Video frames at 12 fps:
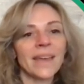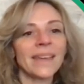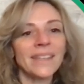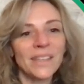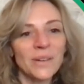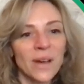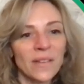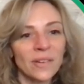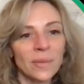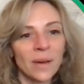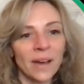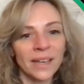Thank you,
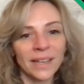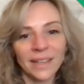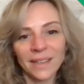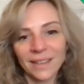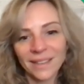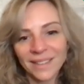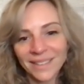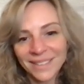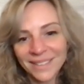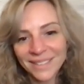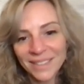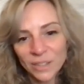everybody.
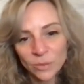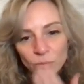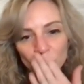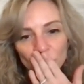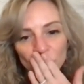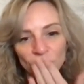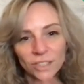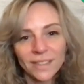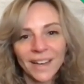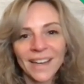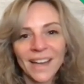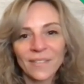
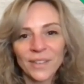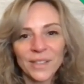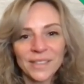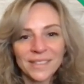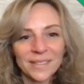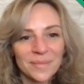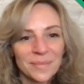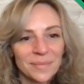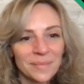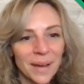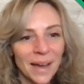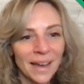I love yous.
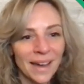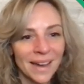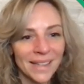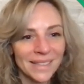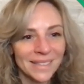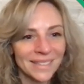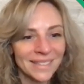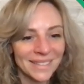Bye, guys.